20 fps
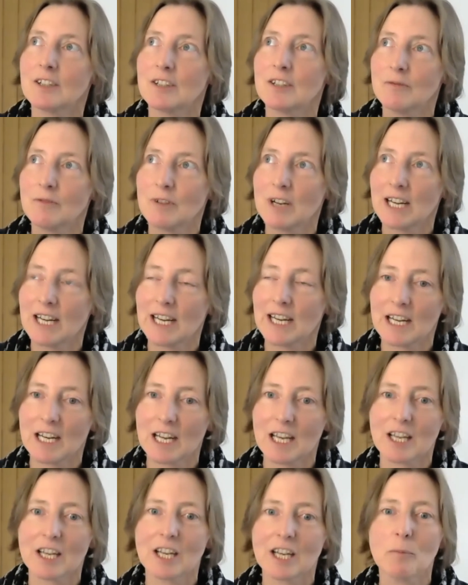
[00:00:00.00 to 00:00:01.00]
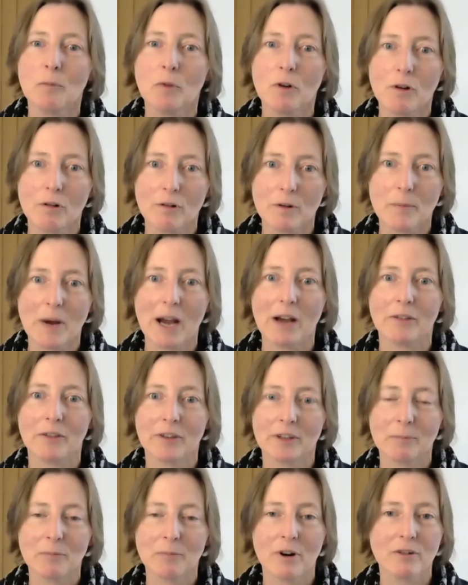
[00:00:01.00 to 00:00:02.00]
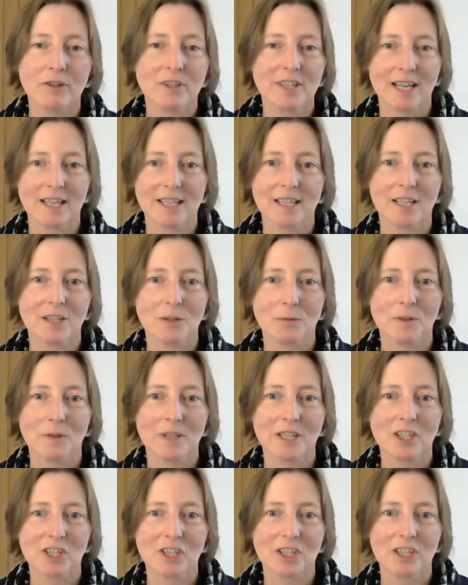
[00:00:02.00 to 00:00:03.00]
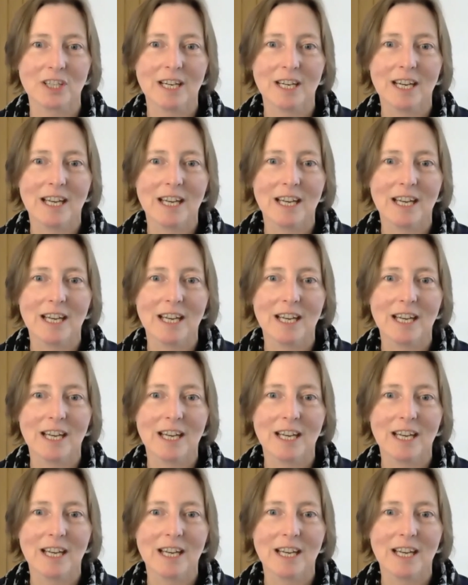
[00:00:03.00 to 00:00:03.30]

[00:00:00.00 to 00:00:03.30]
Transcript: really learning more about the processes, which